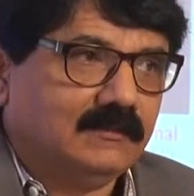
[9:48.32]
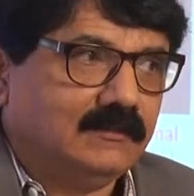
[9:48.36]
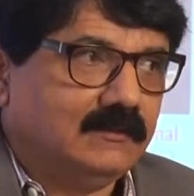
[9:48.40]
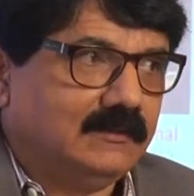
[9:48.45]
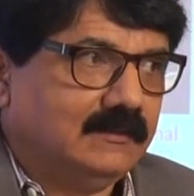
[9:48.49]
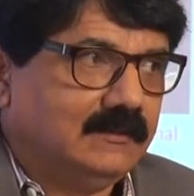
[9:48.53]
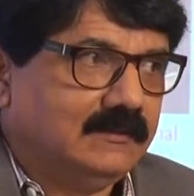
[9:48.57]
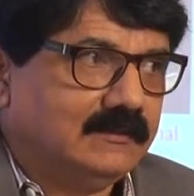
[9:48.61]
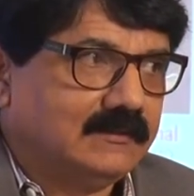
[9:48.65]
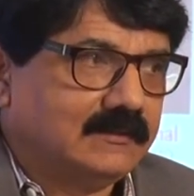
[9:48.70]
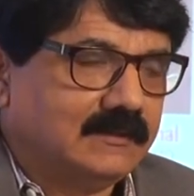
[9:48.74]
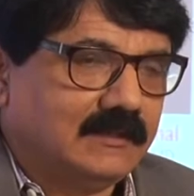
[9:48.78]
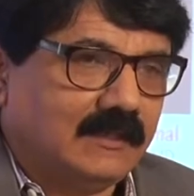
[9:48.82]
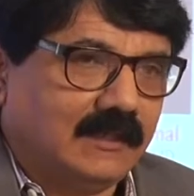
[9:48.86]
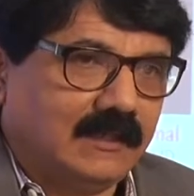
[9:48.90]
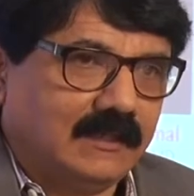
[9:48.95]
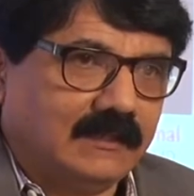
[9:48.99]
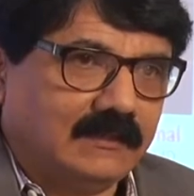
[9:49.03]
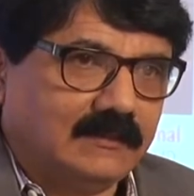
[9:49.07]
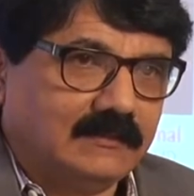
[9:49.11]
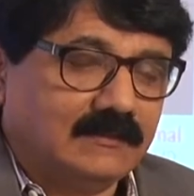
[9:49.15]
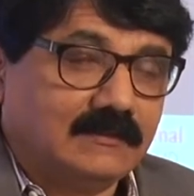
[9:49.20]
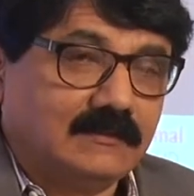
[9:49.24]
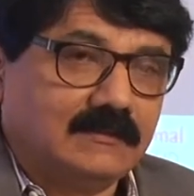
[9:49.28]
These
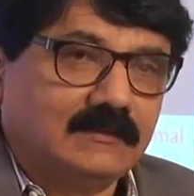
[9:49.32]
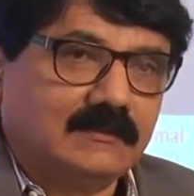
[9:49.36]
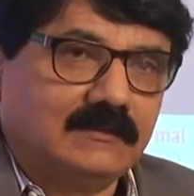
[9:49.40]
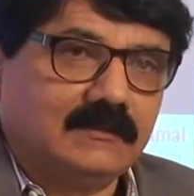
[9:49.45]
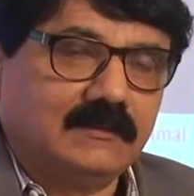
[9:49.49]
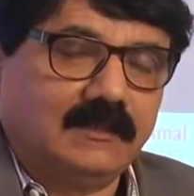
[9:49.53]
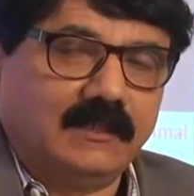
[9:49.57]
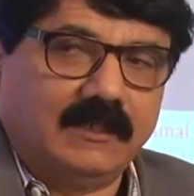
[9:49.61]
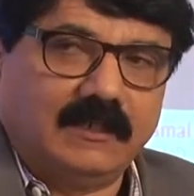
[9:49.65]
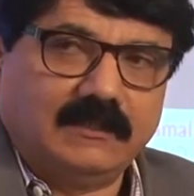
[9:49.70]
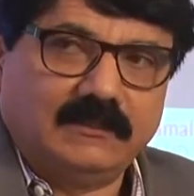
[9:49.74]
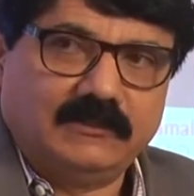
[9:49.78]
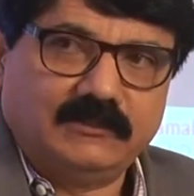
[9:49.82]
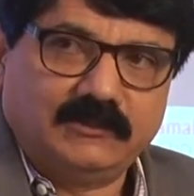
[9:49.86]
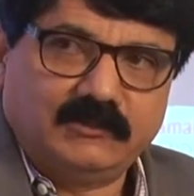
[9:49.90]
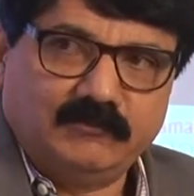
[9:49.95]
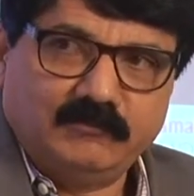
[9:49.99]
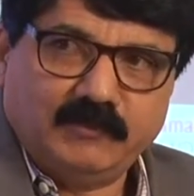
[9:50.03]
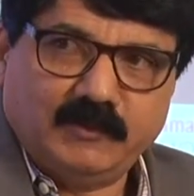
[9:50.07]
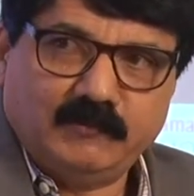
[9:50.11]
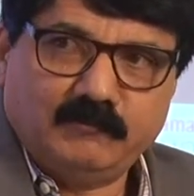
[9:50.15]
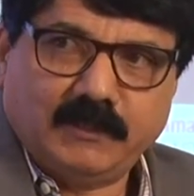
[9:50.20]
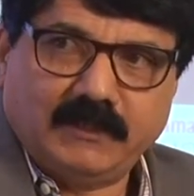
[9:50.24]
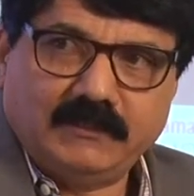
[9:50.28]
guys are
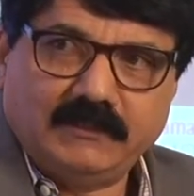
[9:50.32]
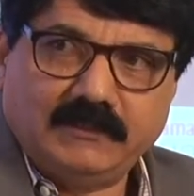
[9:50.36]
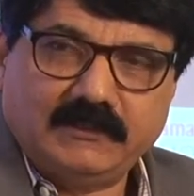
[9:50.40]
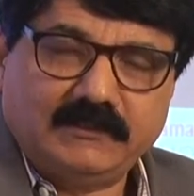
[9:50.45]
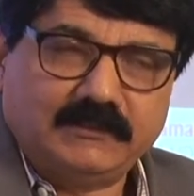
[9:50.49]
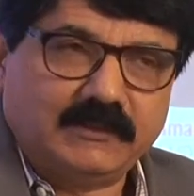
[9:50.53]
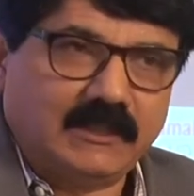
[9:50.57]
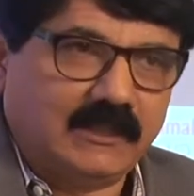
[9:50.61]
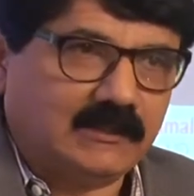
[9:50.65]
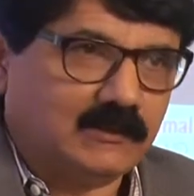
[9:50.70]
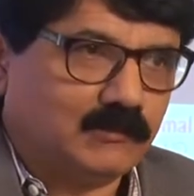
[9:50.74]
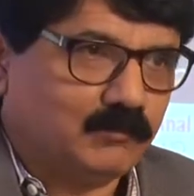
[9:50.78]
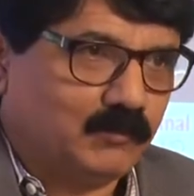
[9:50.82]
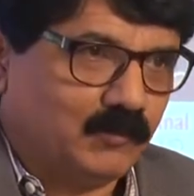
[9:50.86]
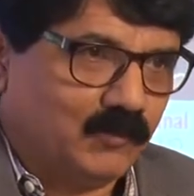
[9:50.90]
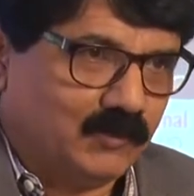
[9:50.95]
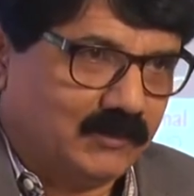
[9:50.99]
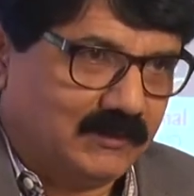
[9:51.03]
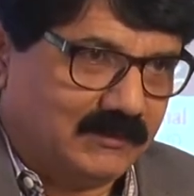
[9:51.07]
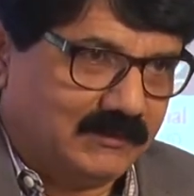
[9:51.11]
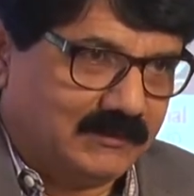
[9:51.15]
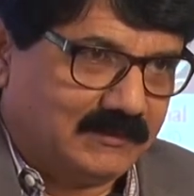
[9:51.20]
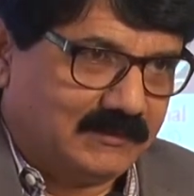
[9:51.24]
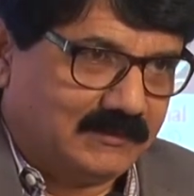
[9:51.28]
driven by their
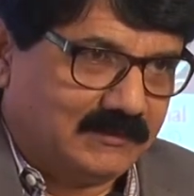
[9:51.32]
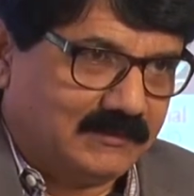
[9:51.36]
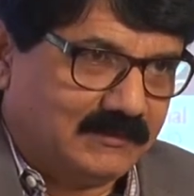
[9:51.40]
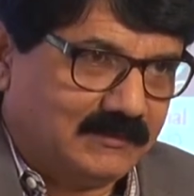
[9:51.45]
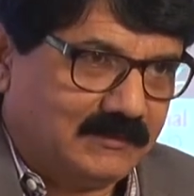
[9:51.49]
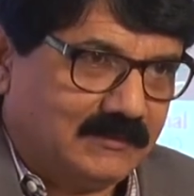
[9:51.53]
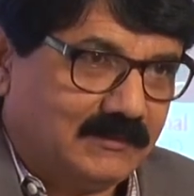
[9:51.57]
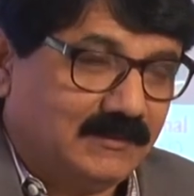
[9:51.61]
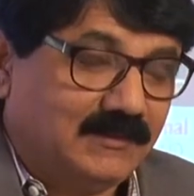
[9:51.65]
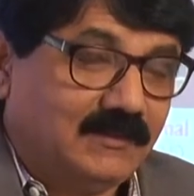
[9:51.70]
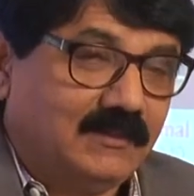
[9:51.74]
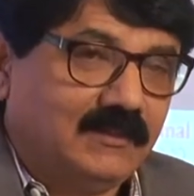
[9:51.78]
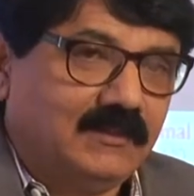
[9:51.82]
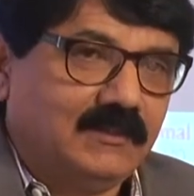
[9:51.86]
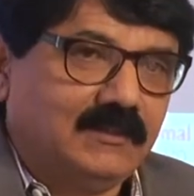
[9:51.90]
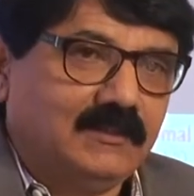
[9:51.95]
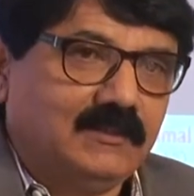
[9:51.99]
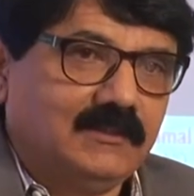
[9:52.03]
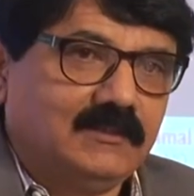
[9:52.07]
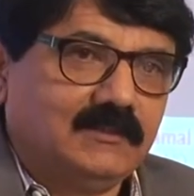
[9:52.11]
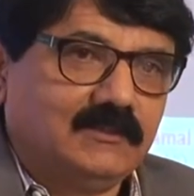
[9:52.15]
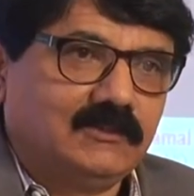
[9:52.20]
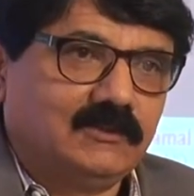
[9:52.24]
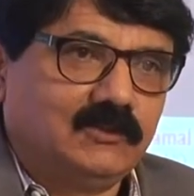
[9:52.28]
transporters
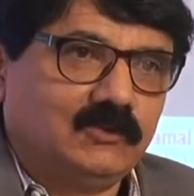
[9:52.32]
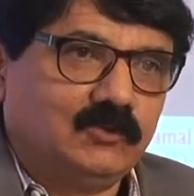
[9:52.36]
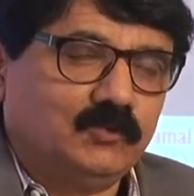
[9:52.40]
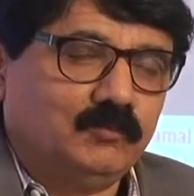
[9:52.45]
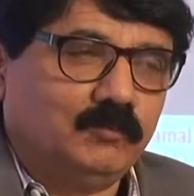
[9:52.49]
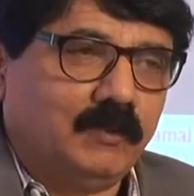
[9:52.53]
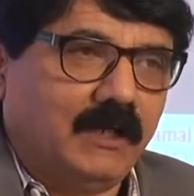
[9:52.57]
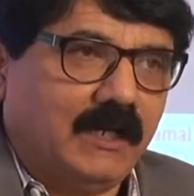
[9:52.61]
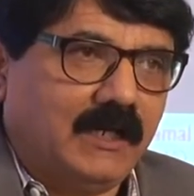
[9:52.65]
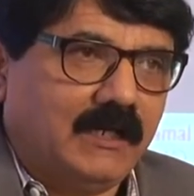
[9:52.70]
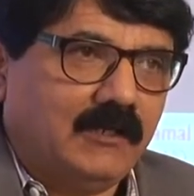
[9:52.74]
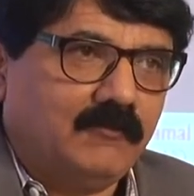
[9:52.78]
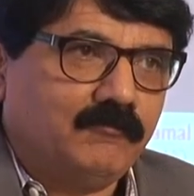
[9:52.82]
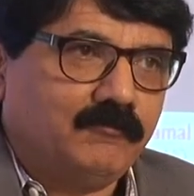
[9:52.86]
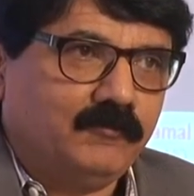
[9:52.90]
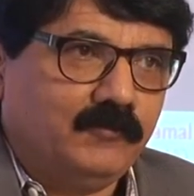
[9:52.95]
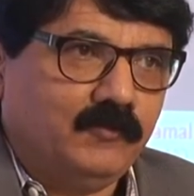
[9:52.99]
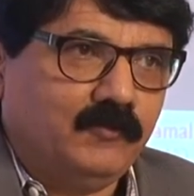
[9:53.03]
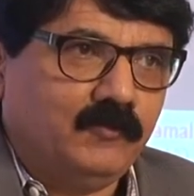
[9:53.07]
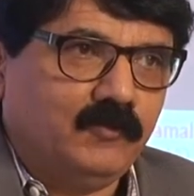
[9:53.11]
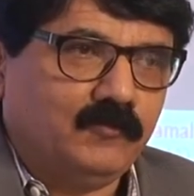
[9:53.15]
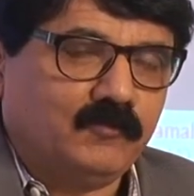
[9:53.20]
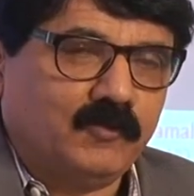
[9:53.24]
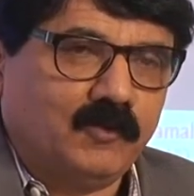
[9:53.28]
to buy
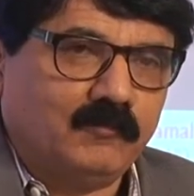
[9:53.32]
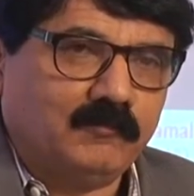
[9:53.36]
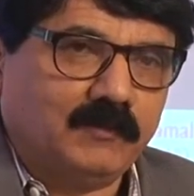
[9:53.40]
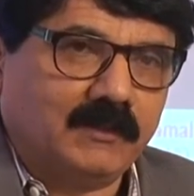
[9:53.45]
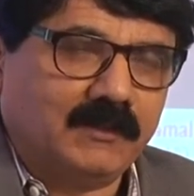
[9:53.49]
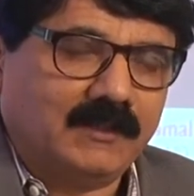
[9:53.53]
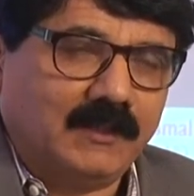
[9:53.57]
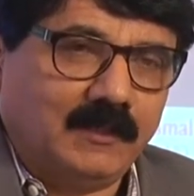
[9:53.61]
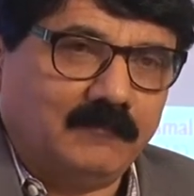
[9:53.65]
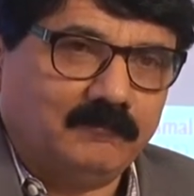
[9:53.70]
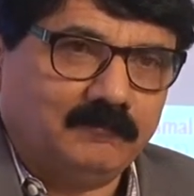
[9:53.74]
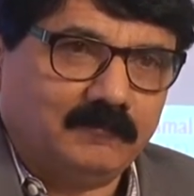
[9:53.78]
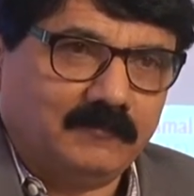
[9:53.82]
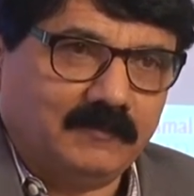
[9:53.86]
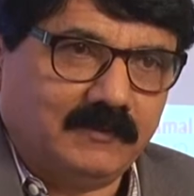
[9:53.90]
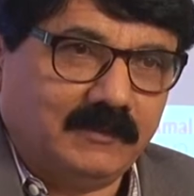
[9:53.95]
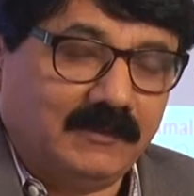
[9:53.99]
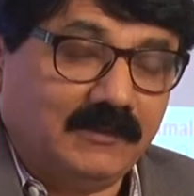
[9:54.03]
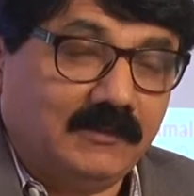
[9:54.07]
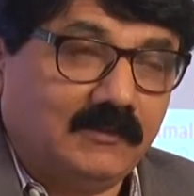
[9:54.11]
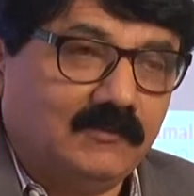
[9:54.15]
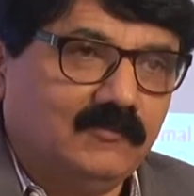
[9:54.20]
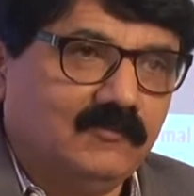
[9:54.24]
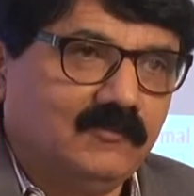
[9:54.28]
fuel from a
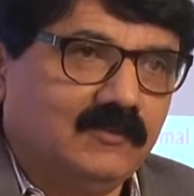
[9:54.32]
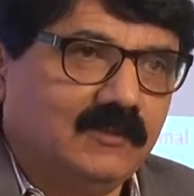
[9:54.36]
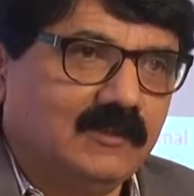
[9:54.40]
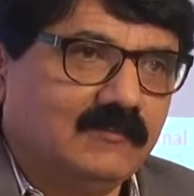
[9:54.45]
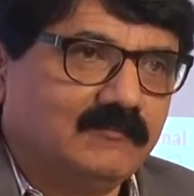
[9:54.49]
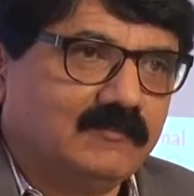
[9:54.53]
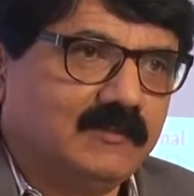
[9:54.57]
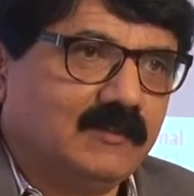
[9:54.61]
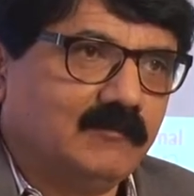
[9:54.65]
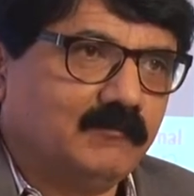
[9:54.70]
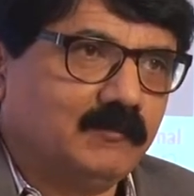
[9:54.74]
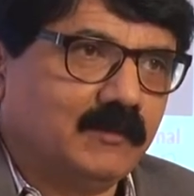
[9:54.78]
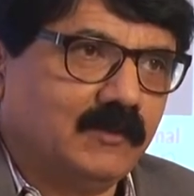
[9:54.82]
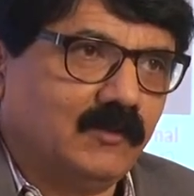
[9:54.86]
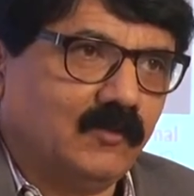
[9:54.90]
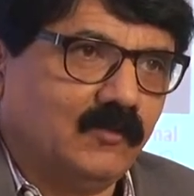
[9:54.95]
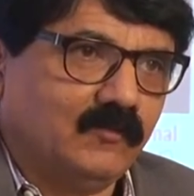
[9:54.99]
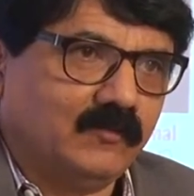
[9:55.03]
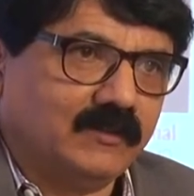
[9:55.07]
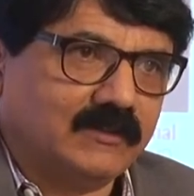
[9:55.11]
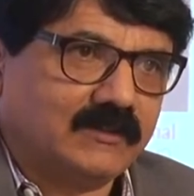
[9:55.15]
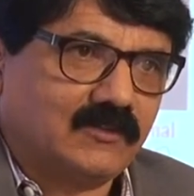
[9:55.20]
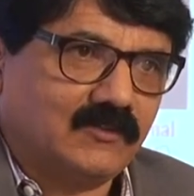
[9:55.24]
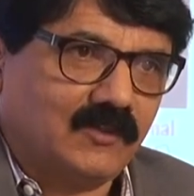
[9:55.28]
company who gives them the
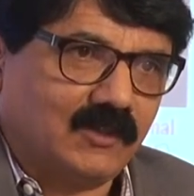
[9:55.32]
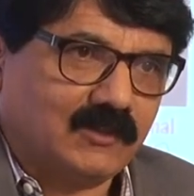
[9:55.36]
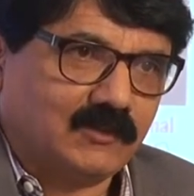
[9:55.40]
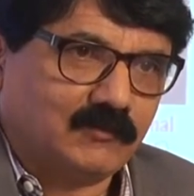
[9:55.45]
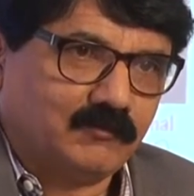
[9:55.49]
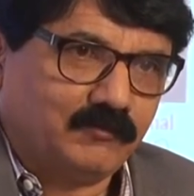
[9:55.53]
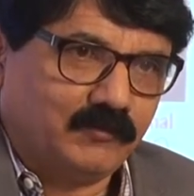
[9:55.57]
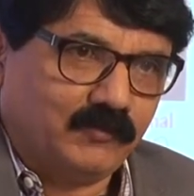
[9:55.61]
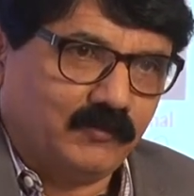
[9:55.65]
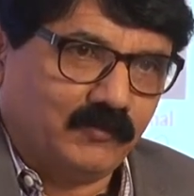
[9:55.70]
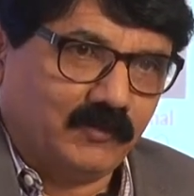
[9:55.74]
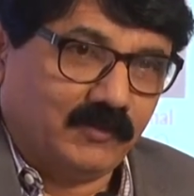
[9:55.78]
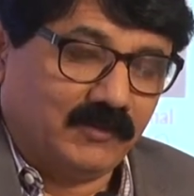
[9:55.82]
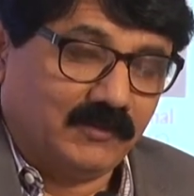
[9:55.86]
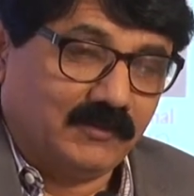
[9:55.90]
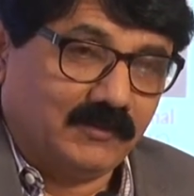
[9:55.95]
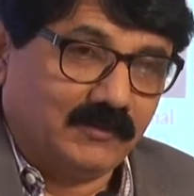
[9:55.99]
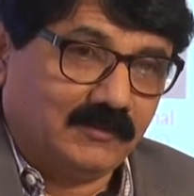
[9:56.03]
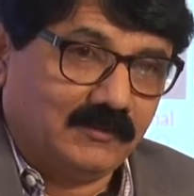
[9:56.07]
lowest cost fuel.